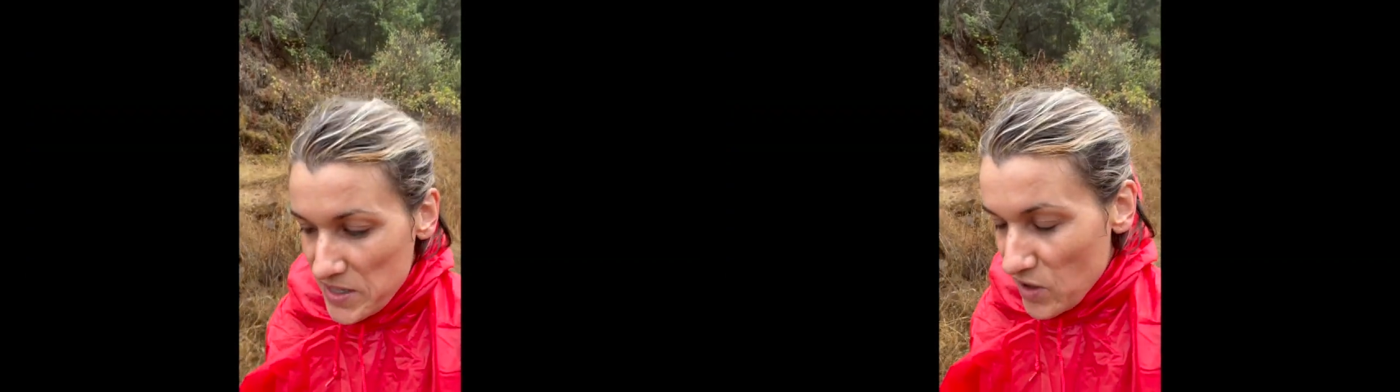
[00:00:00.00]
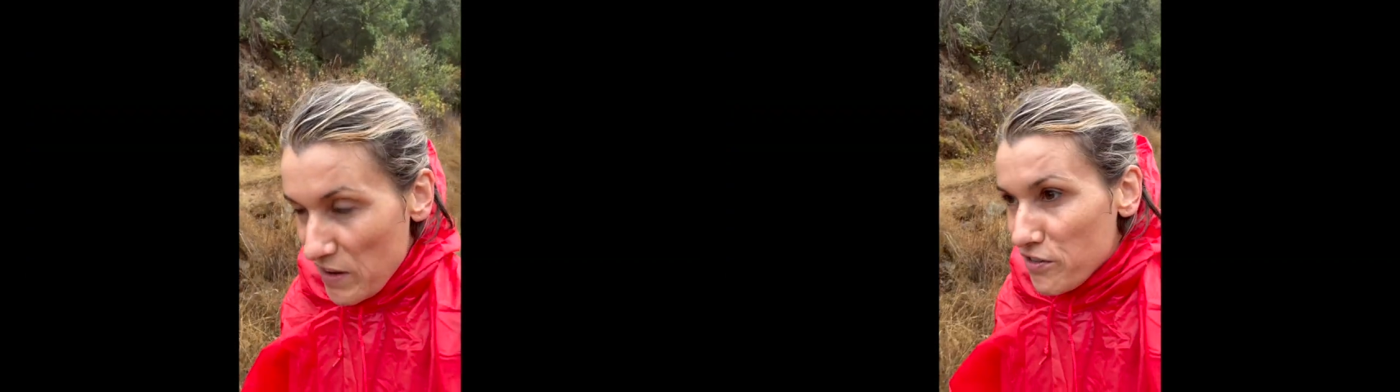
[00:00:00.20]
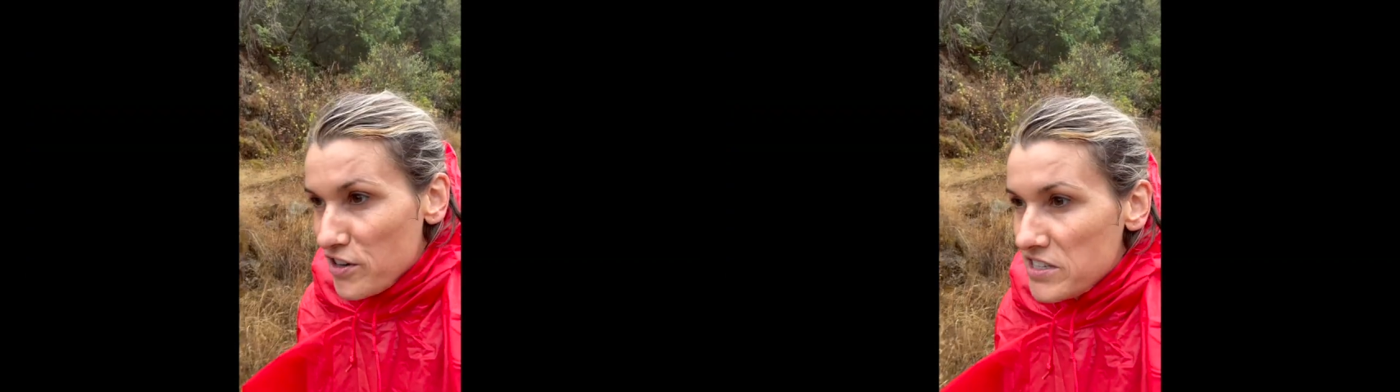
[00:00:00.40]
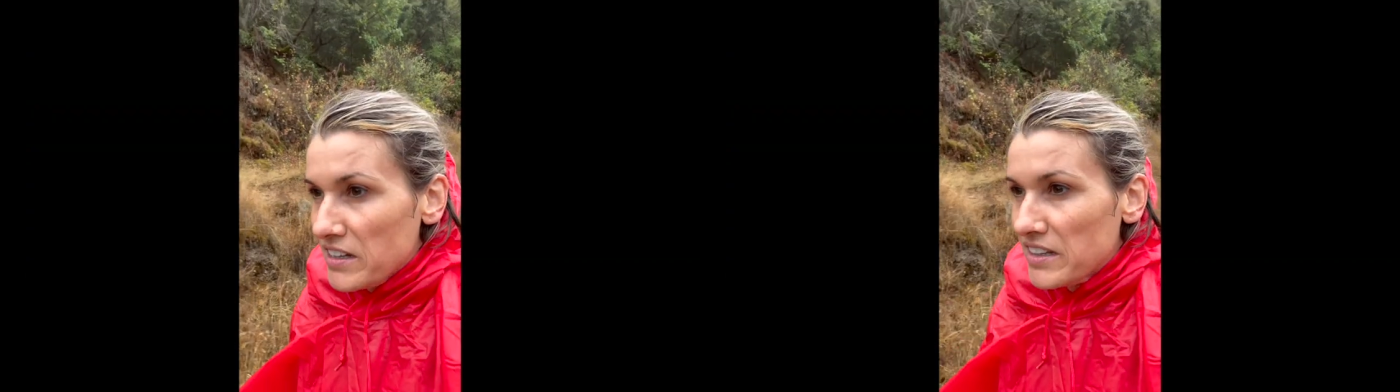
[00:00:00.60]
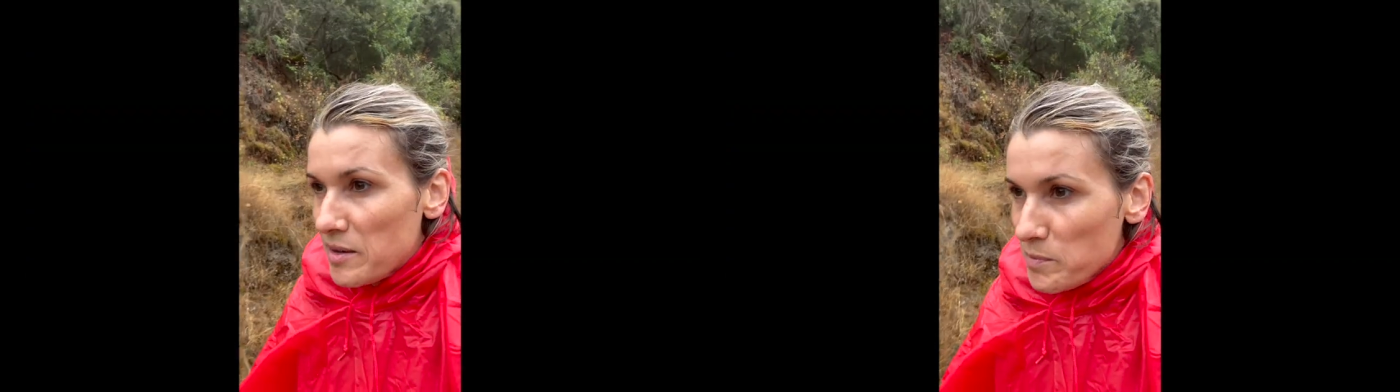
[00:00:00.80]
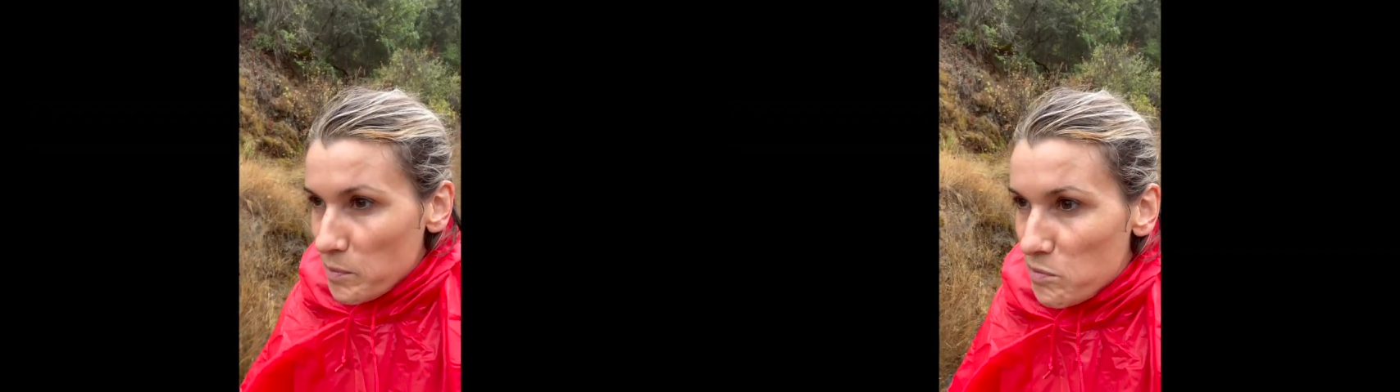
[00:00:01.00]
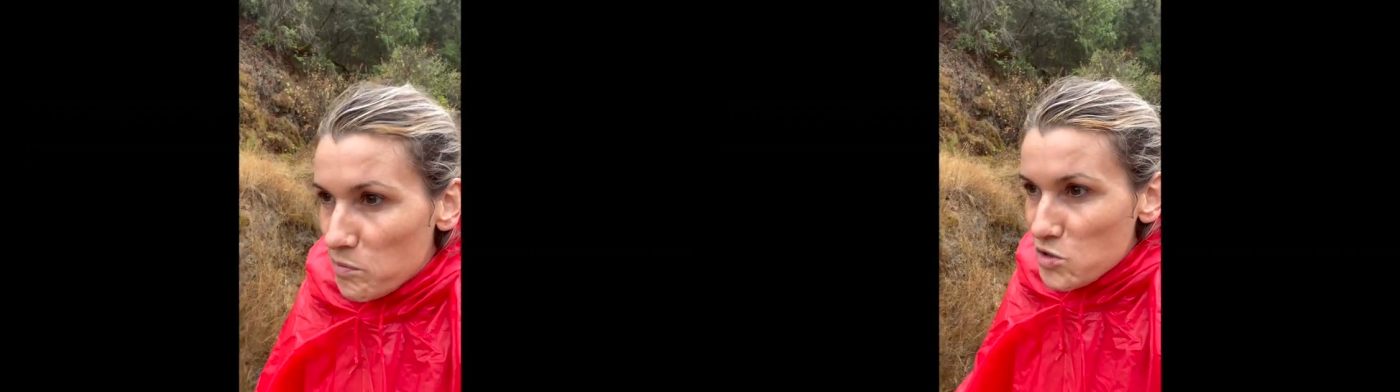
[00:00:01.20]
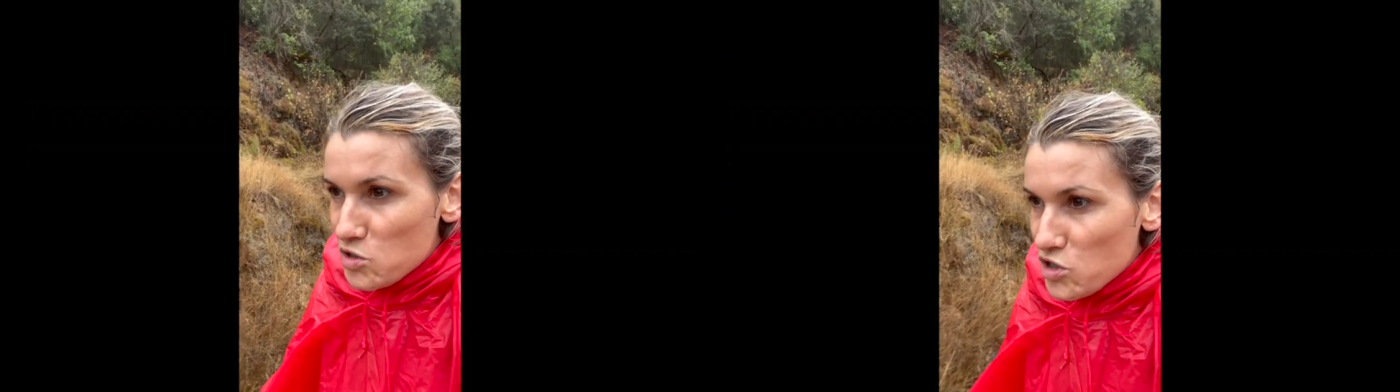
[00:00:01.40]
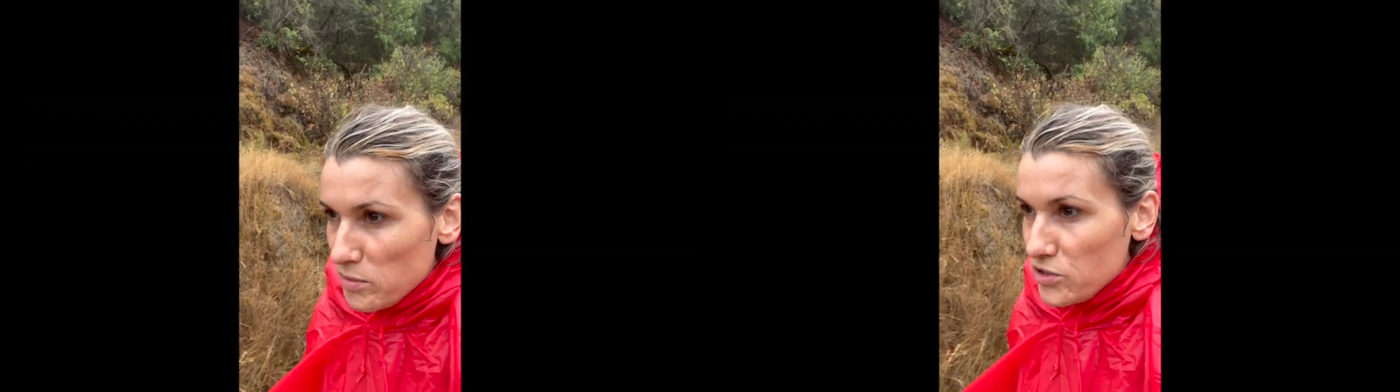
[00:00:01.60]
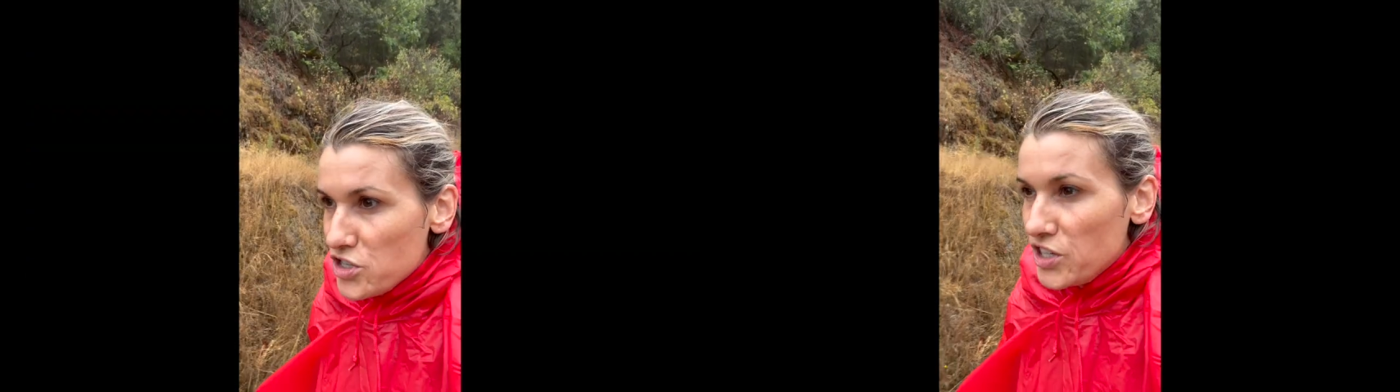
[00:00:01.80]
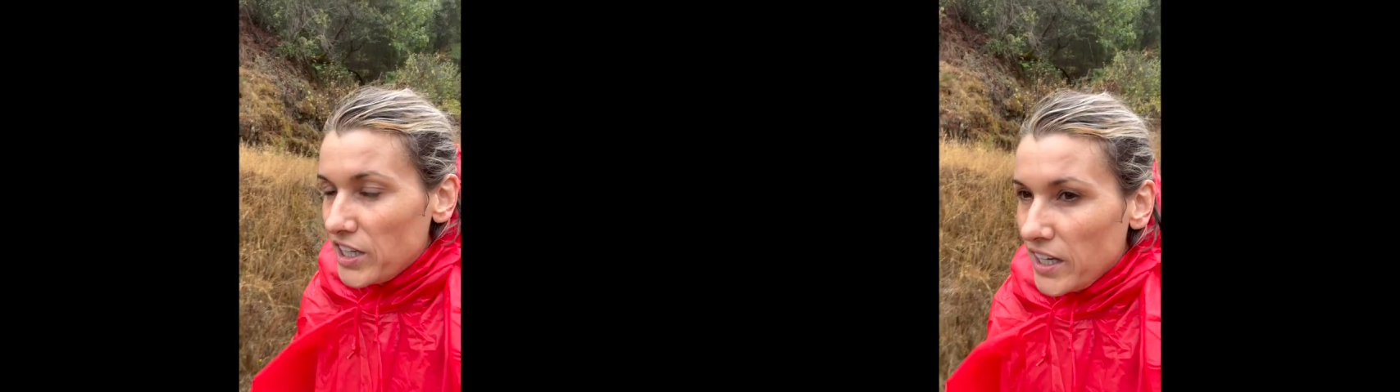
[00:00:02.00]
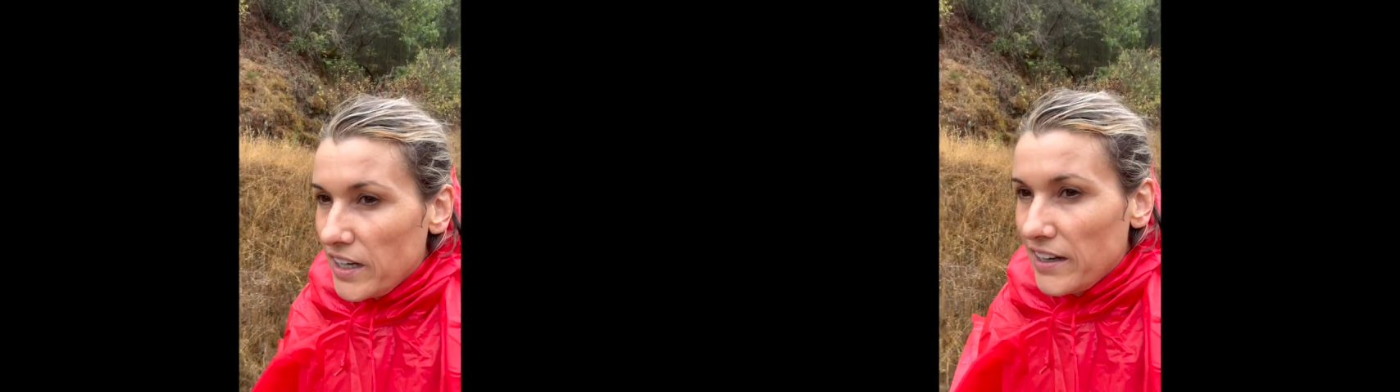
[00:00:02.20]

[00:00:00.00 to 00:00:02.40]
So I first let them troubleshoot it,